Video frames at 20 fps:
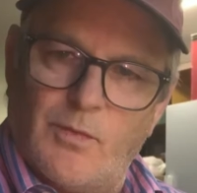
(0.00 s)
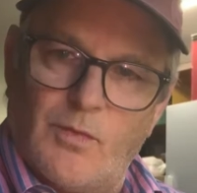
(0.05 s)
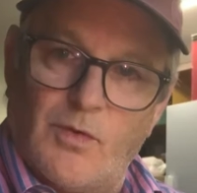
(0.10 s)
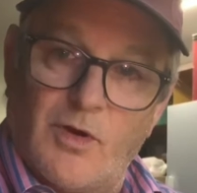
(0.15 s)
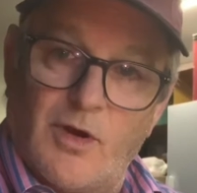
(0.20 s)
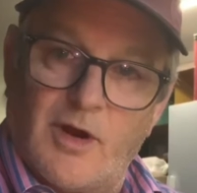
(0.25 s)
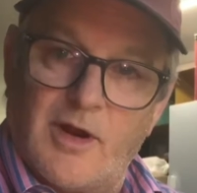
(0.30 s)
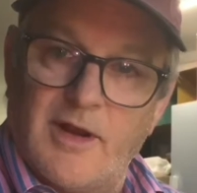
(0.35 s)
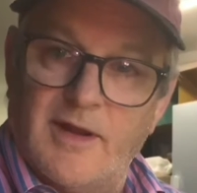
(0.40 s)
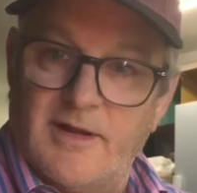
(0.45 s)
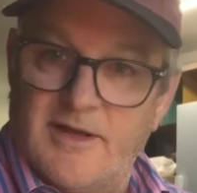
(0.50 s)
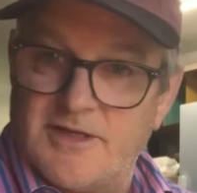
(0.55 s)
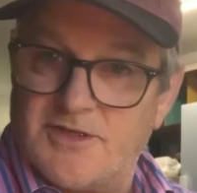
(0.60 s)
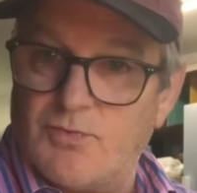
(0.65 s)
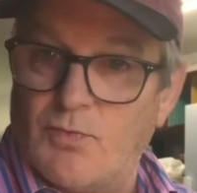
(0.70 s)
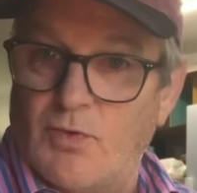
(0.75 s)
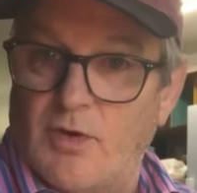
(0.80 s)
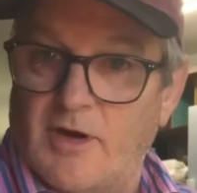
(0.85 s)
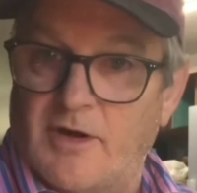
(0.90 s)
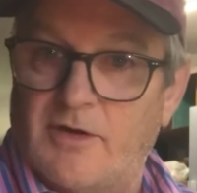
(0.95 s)
work, and
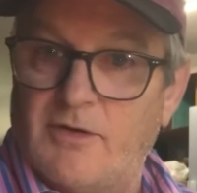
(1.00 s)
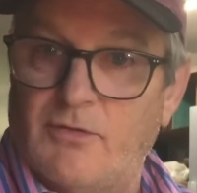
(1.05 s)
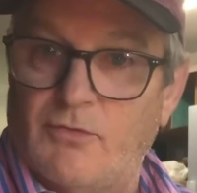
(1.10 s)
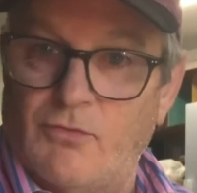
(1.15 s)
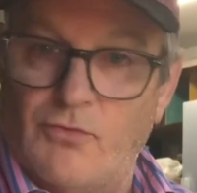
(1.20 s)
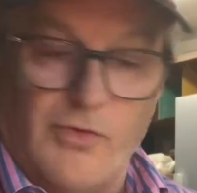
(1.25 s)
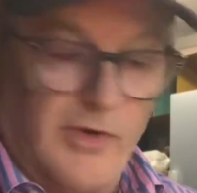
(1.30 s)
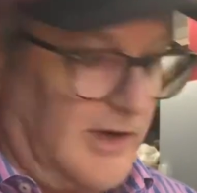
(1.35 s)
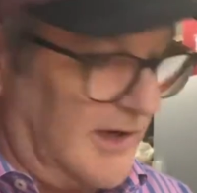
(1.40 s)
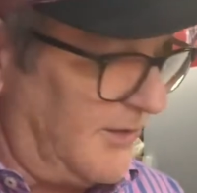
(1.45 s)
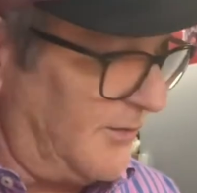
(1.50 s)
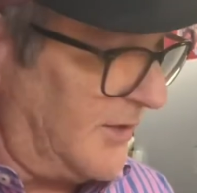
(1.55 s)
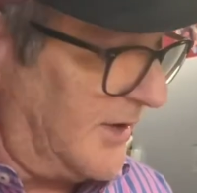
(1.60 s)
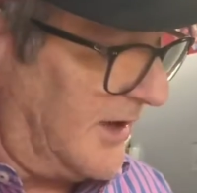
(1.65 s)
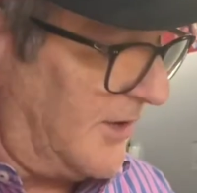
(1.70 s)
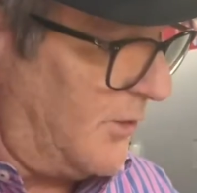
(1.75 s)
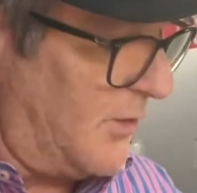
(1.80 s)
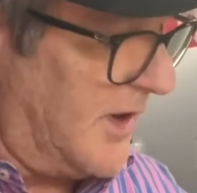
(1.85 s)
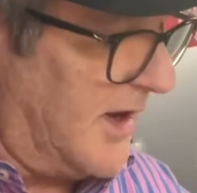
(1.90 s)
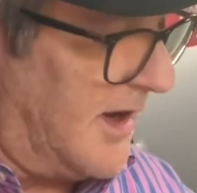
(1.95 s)
this worked really,
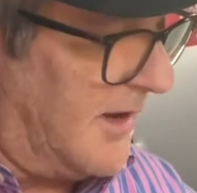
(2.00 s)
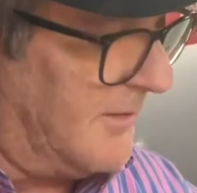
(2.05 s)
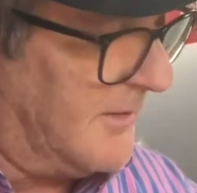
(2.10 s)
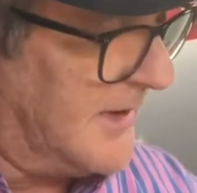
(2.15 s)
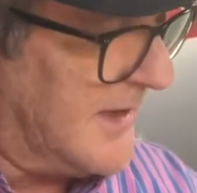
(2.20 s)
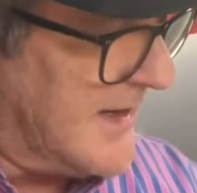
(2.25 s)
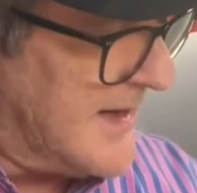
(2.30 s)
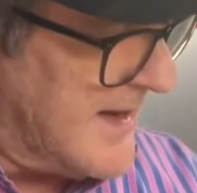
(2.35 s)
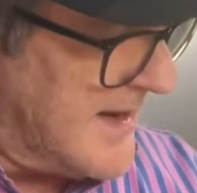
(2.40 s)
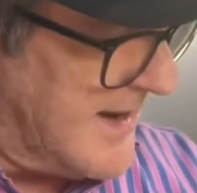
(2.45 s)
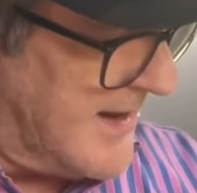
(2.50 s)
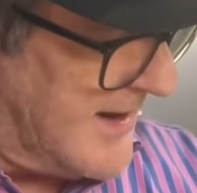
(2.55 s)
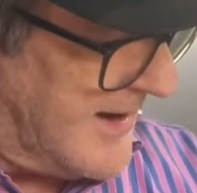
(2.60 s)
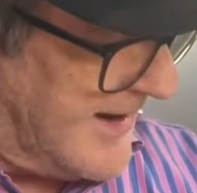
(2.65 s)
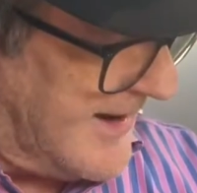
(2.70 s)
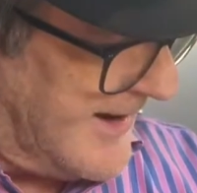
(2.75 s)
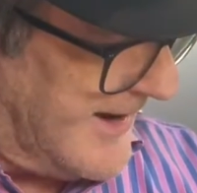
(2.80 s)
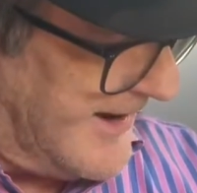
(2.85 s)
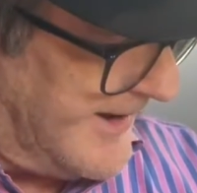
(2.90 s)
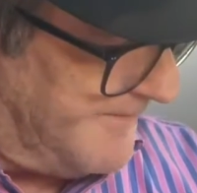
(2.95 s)
really well.
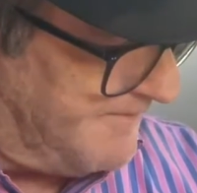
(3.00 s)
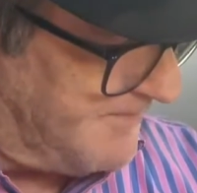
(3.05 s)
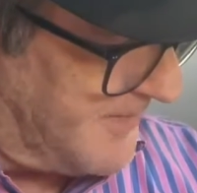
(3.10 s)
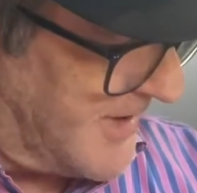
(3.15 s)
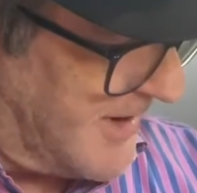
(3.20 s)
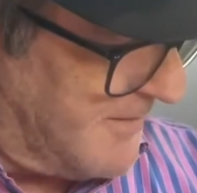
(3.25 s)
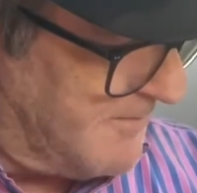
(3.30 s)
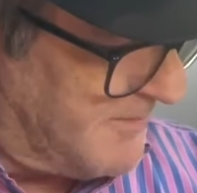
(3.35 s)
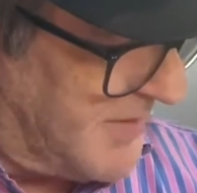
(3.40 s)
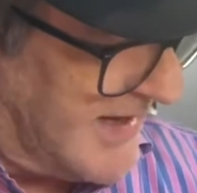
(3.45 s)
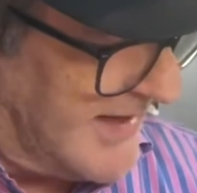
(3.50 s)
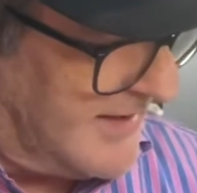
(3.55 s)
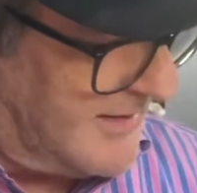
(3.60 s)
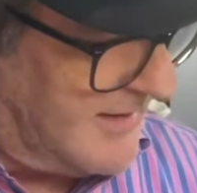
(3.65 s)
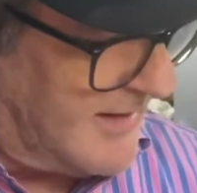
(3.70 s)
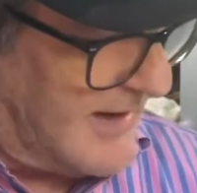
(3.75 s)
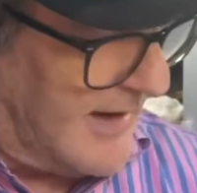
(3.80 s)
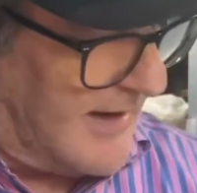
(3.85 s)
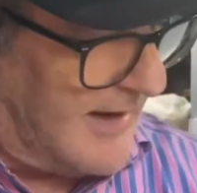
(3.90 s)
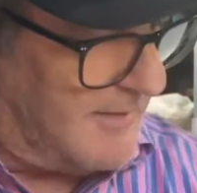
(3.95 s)

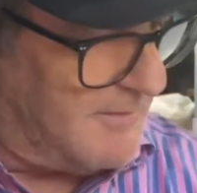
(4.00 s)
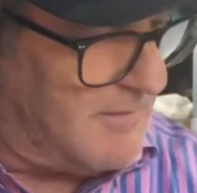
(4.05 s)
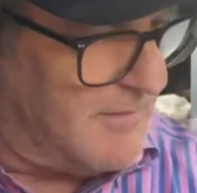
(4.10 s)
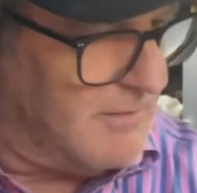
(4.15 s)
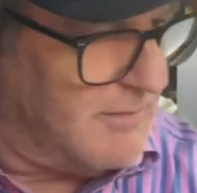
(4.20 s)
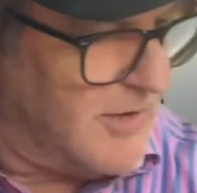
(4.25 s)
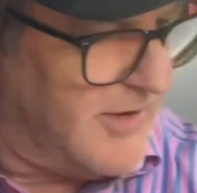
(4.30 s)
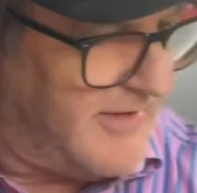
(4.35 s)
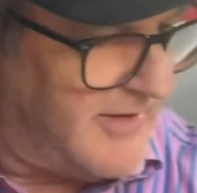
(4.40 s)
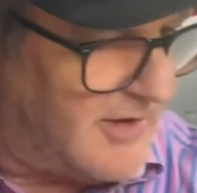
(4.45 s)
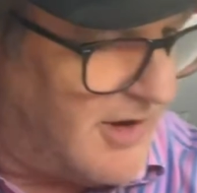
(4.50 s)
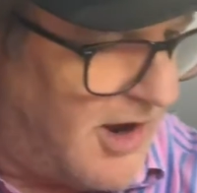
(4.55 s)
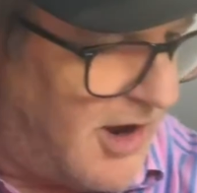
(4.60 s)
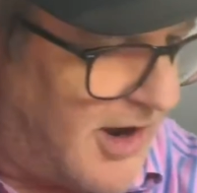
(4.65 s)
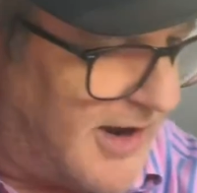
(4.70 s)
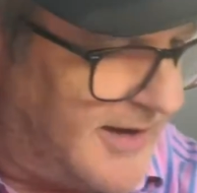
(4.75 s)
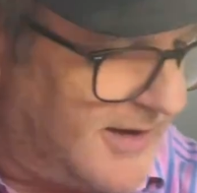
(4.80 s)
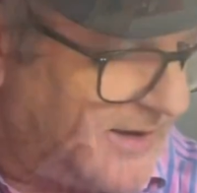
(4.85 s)
But moving on